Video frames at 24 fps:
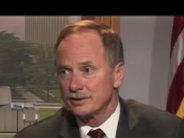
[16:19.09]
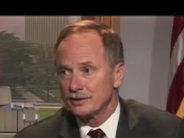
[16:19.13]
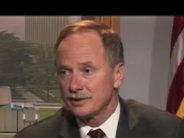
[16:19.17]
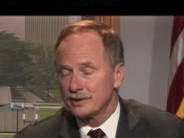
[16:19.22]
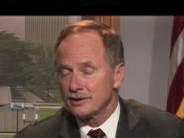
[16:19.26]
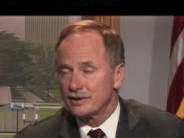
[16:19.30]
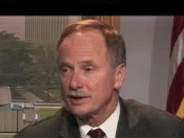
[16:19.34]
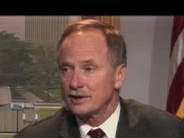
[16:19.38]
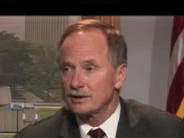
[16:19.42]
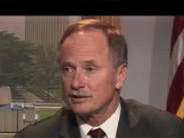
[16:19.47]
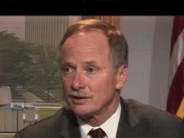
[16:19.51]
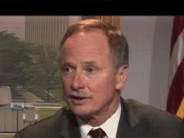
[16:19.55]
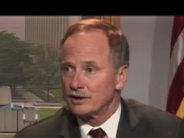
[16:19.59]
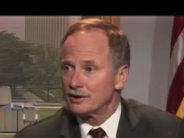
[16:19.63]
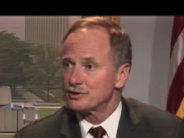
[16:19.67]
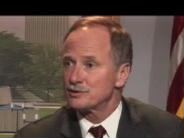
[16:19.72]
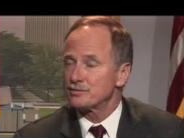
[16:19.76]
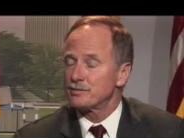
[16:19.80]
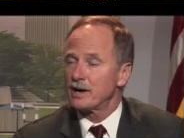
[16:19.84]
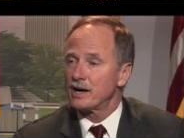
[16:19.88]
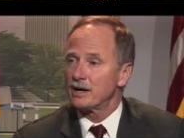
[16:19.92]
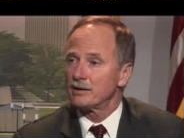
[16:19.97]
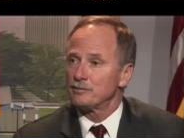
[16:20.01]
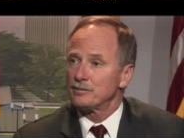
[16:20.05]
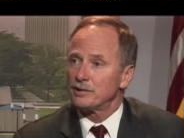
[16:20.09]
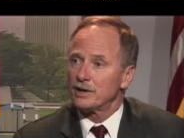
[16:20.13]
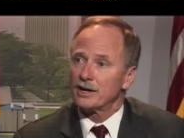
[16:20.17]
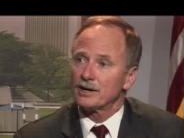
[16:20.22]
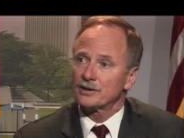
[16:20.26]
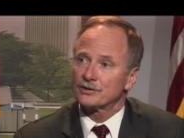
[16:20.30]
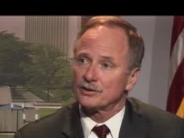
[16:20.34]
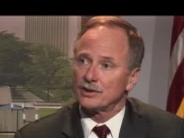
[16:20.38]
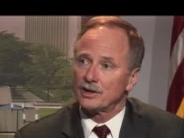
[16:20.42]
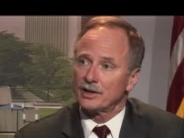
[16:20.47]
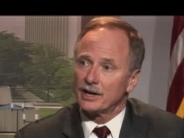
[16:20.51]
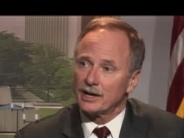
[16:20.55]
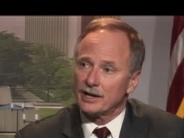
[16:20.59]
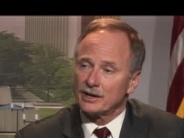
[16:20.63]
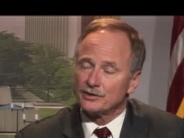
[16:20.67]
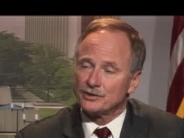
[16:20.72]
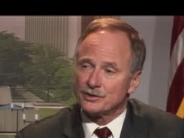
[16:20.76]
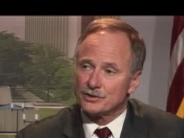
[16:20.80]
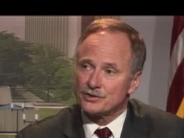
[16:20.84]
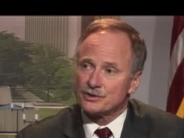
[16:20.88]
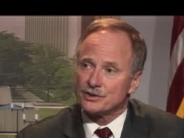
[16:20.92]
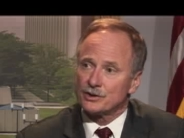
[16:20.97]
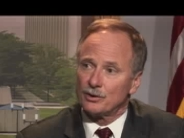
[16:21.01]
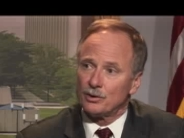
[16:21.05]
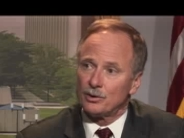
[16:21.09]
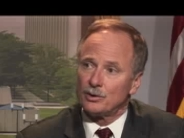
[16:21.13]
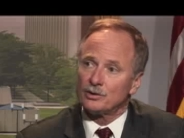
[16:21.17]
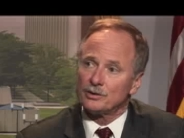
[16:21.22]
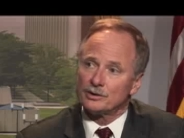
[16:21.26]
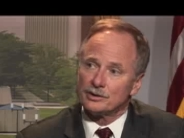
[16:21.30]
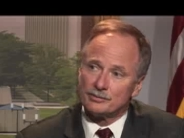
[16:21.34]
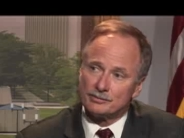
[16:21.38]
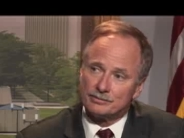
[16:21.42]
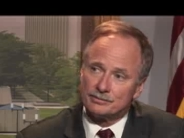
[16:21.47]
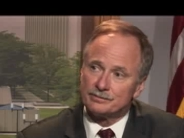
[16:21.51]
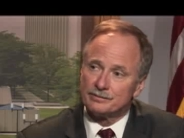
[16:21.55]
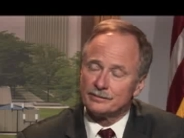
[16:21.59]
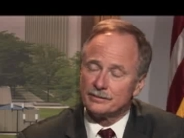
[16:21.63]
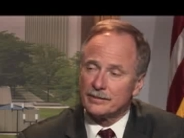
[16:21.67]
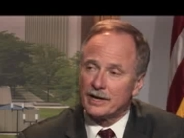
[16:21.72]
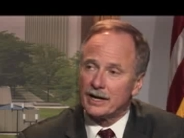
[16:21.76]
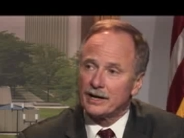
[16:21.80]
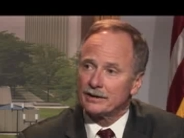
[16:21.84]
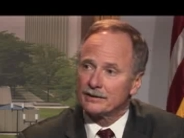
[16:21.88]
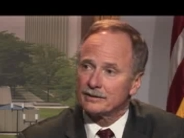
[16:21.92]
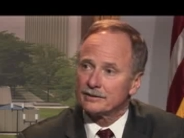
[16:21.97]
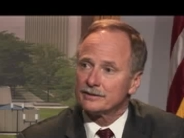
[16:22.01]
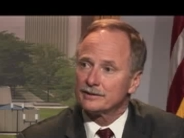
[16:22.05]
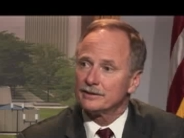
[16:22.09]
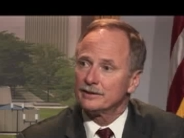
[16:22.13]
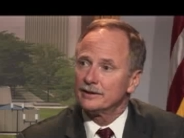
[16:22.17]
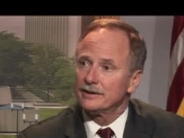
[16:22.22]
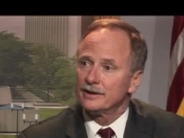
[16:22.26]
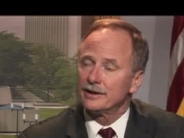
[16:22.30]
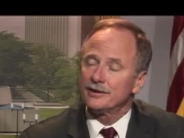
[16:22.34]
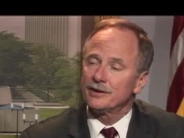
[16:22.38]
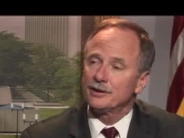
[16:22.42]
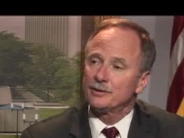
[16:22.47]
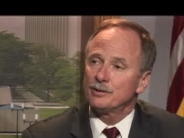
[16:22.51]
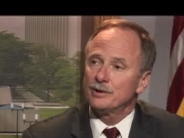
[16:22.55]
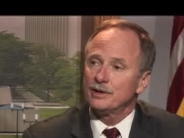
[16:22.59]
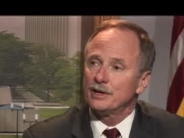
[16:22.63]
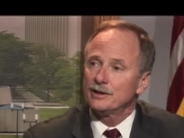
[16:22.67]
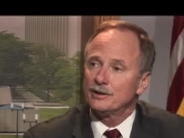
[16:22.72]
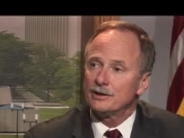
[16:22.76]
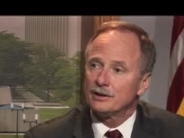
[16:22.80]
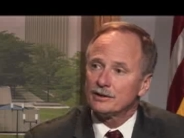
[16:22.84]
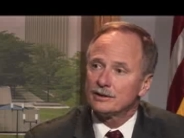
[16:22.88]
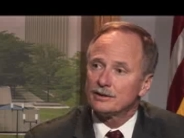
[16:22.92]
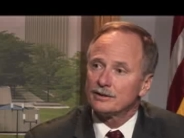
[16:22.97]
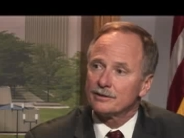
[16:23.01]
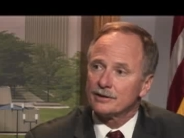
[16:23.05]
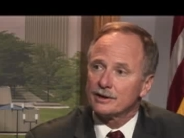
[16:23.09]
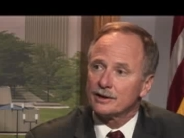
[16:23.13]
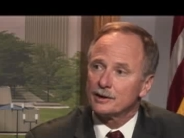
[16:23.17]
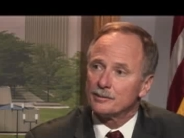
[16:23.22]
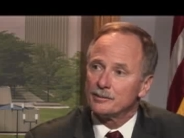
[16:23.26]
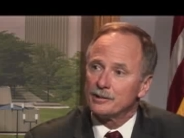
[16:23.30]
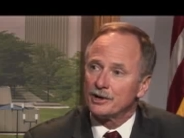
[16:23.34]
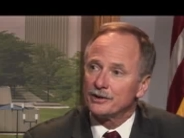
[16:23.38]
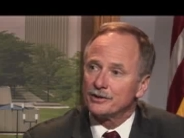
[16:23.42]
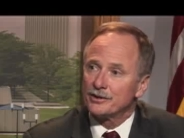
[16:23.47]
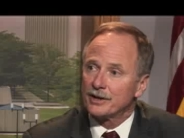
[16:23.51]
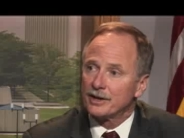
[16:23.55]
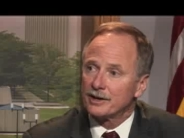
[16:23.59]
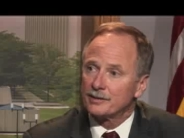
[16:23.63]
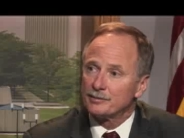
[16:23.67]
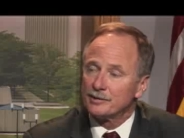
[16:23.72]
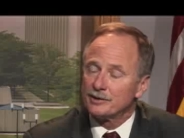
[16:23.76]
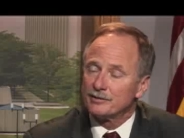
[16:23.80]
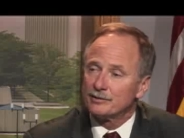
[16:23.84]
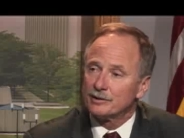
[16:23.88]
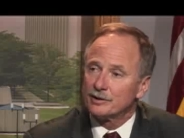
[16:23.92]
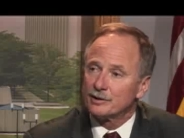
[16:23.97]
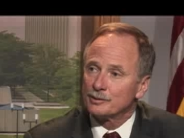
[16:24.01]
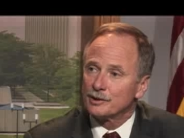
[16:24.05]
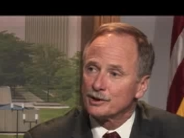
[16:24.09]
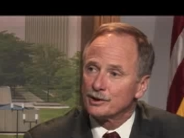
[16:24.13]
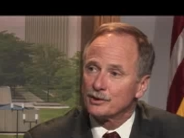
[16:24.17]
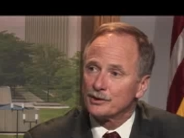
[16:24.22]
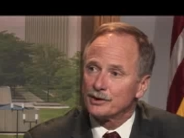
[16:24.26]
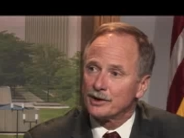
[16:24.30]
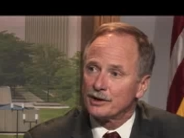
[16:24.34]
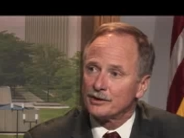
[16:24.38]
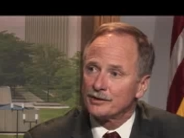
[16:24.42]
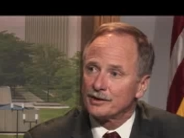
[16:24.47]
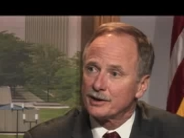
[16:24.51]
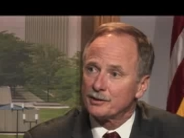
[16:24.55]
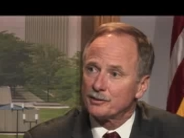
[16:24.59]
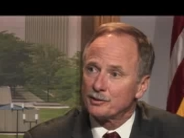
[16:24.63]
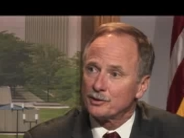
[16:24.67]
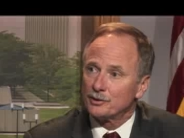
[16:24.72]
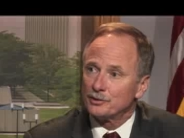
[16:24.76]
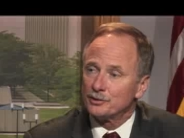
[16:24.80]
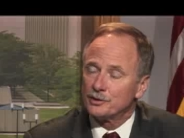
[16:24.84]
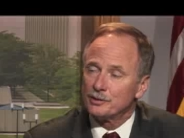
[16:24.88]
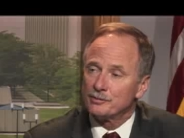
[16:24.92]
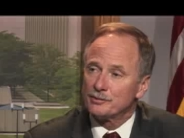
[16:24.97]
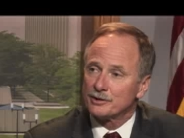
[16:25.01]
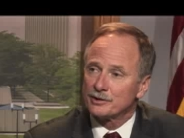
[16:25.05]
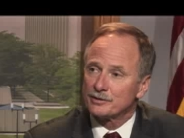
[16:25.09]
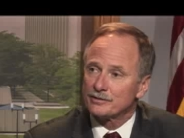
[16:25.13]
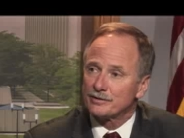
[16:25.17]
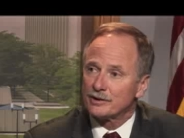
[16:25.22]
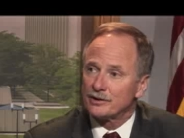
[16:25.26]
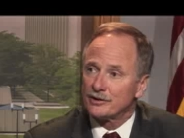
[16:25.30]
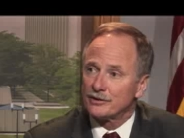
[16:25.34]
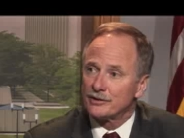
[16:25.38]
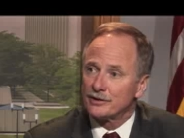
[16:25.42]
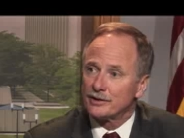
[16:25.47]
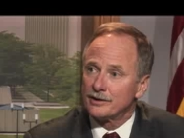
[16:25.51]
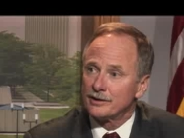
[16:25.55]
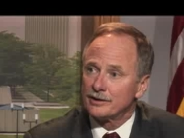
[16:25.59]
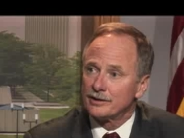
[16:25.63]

I think large blocks of land just to hold them, I think we need to think about that before we go down that road too much farther.